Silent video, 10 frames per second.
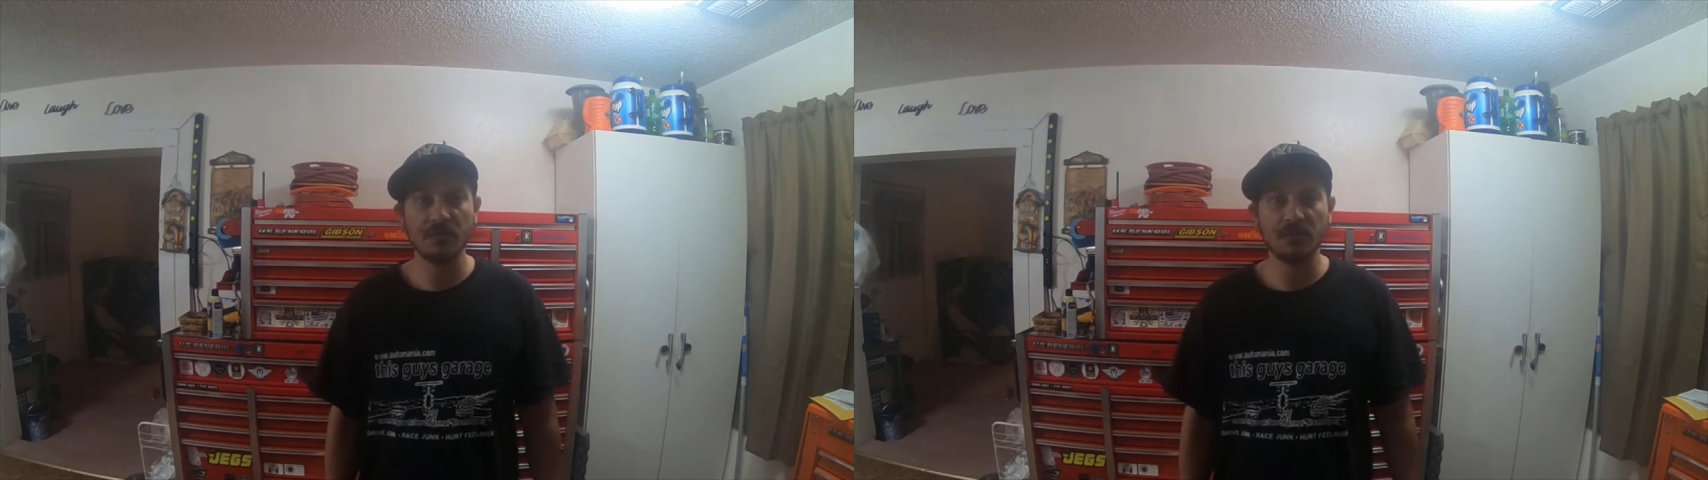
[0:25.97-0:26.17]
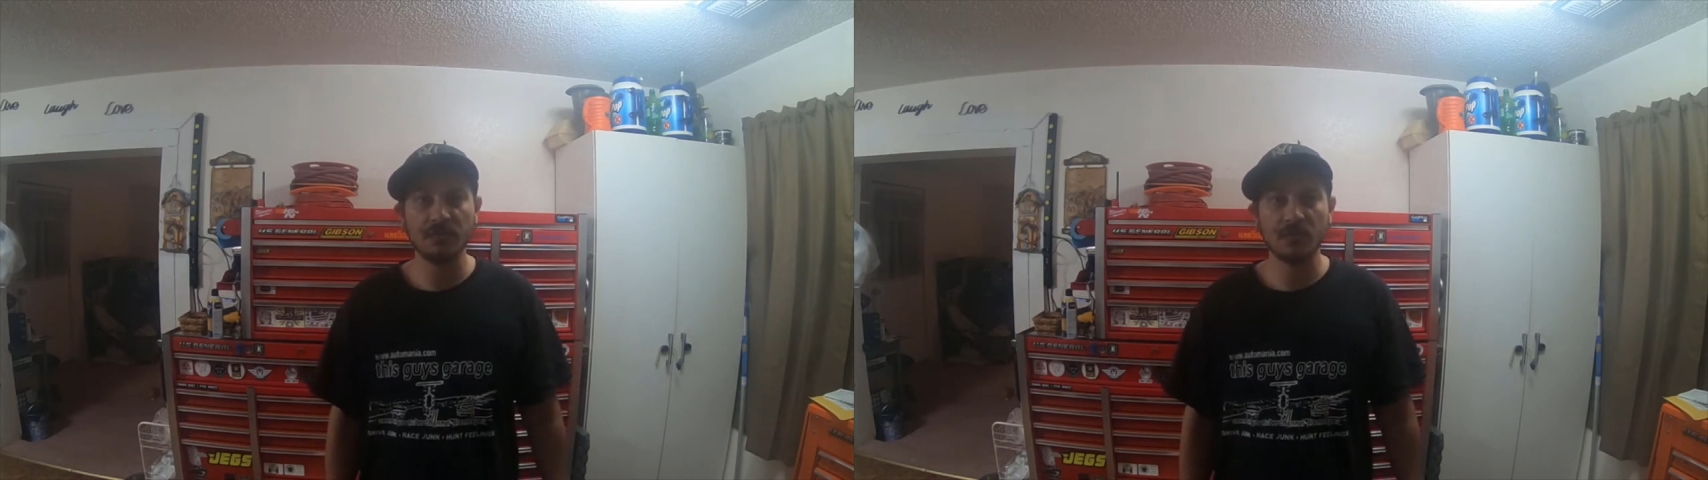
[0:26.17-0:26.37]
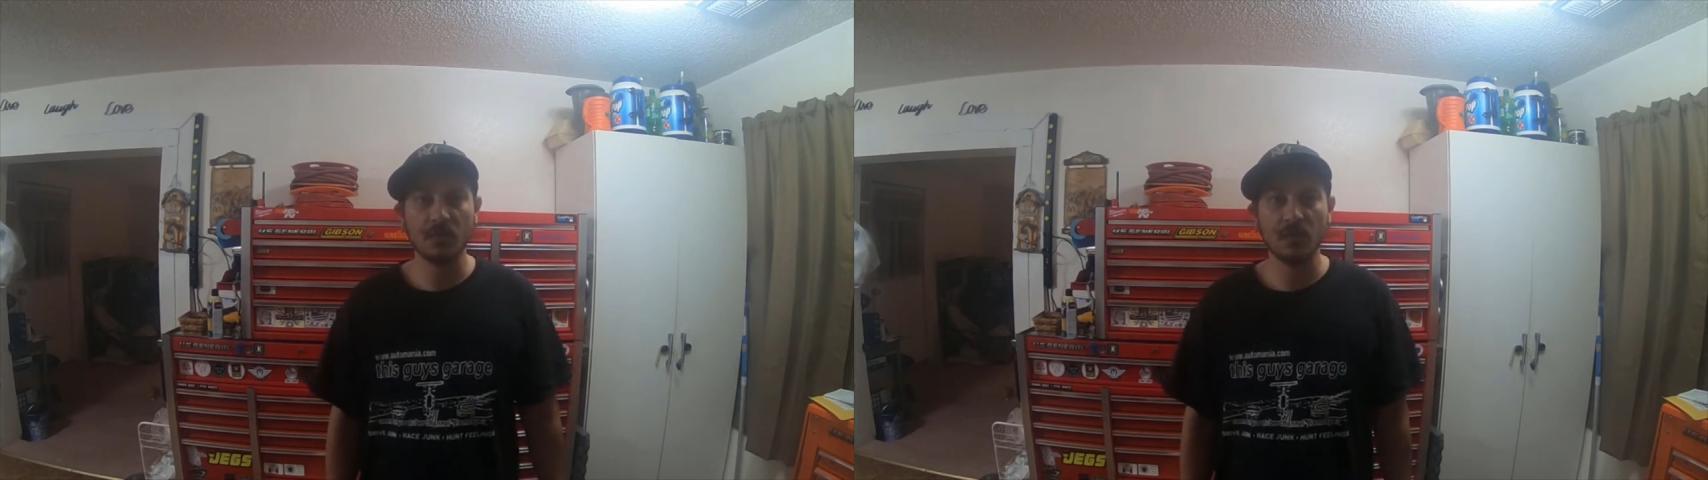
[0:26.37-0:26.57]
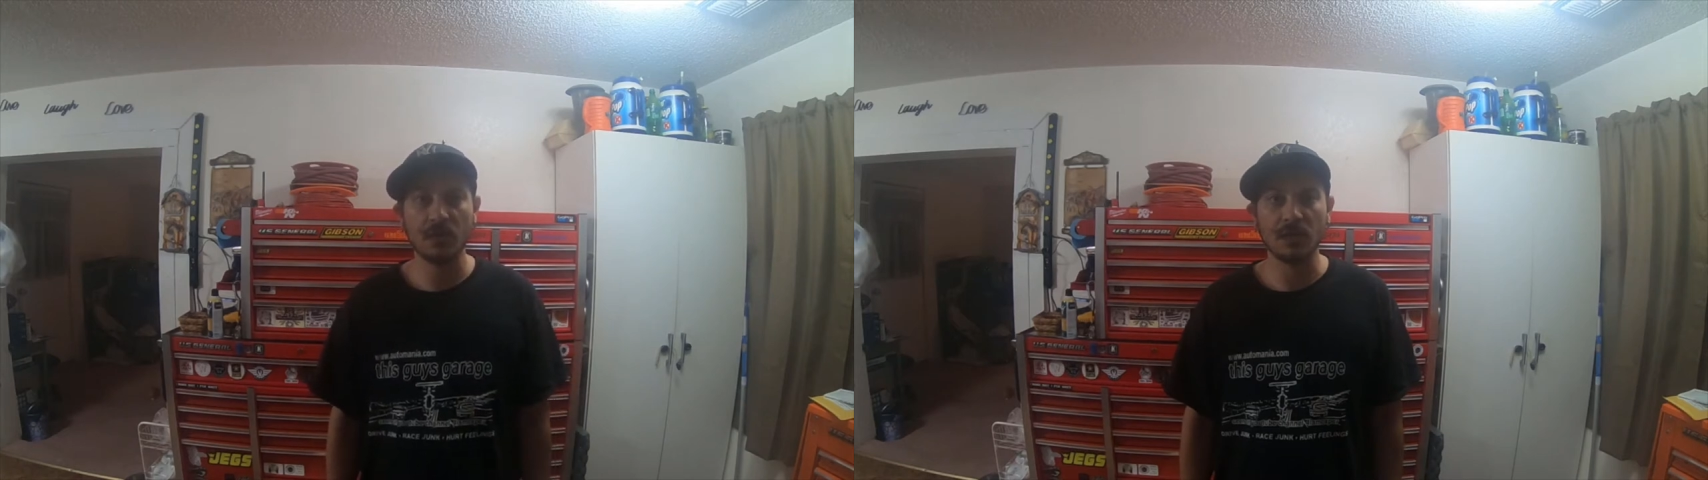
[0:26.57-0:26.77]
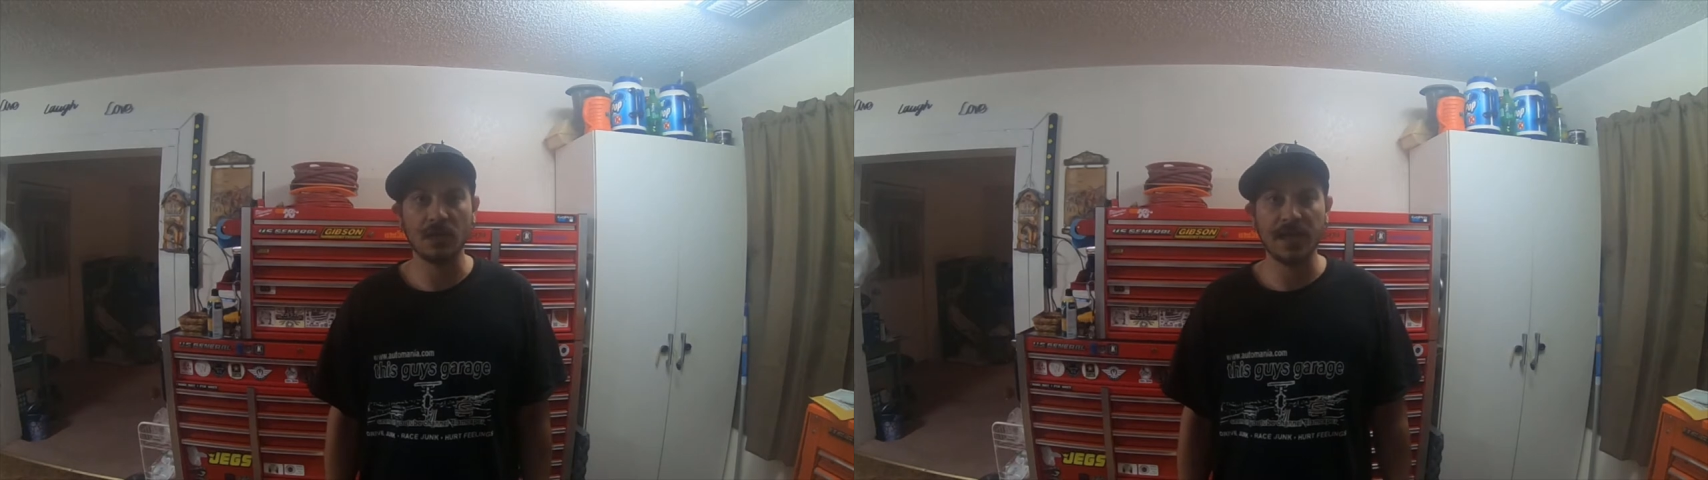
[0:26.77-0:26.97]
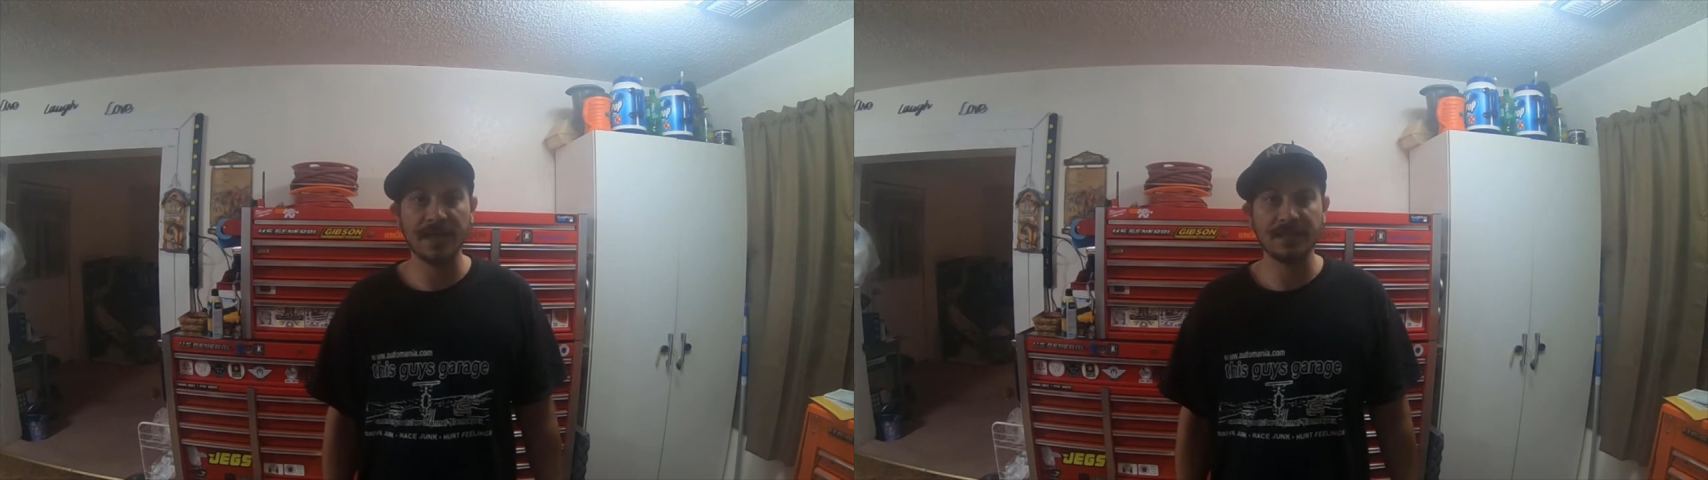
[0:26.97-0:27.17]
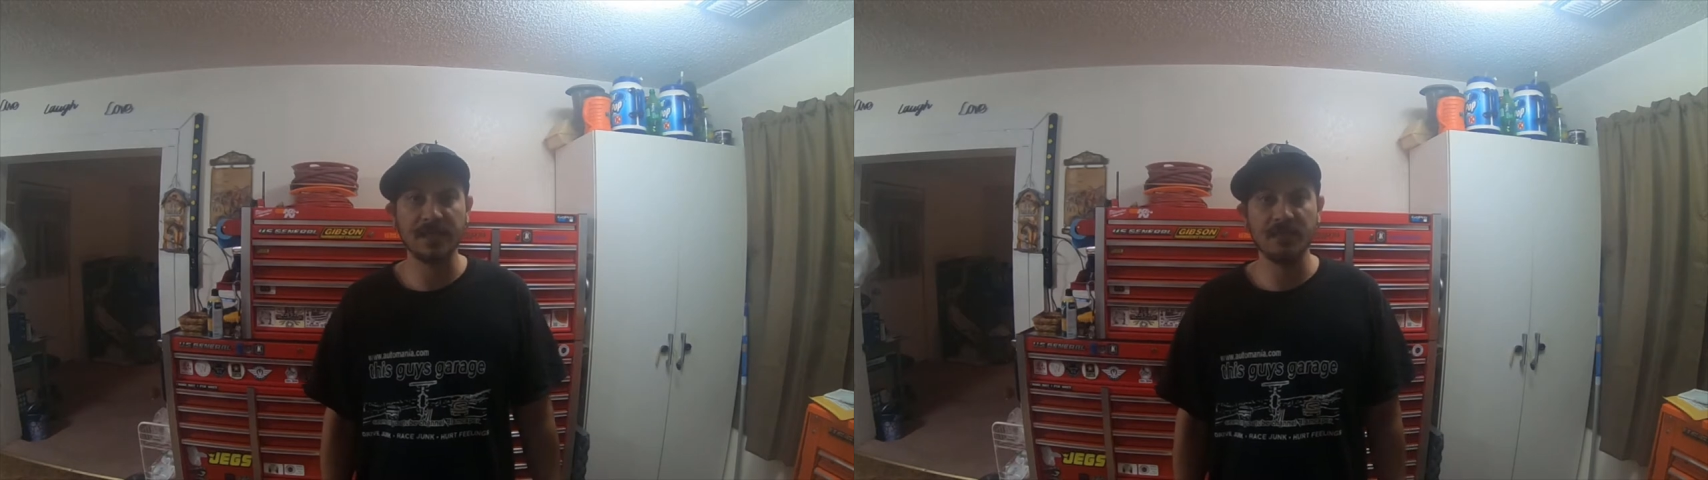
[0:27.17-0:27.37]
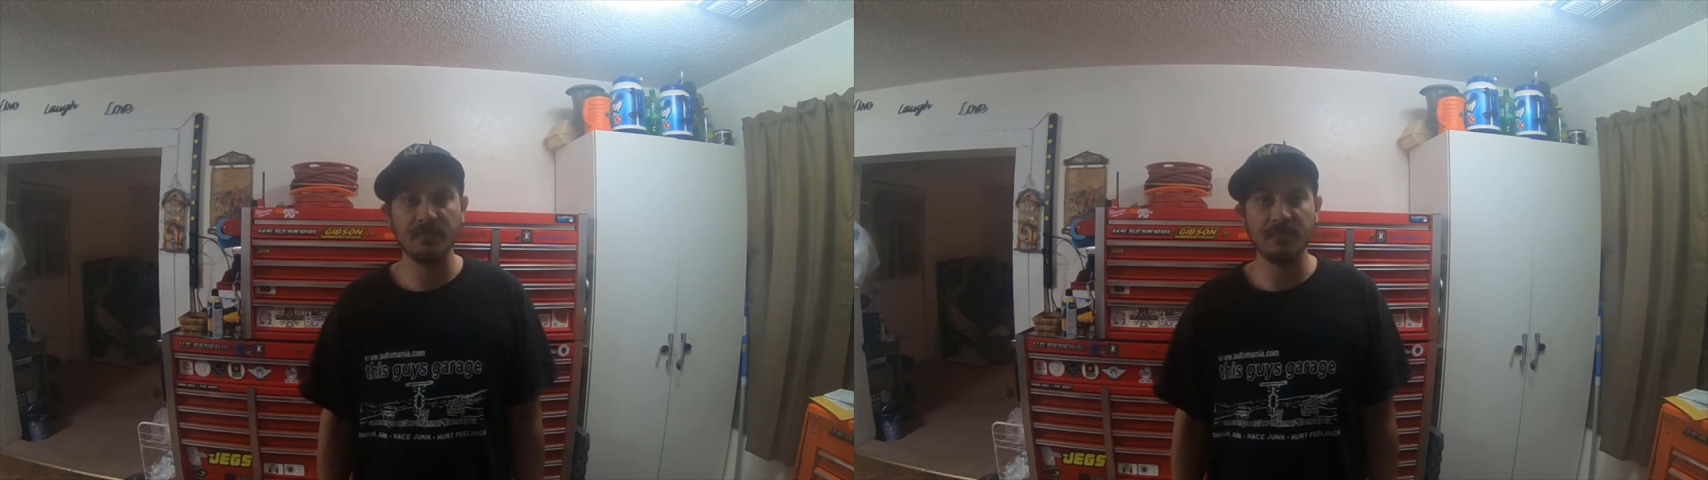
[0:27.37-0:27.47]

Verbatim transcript: for Alaskan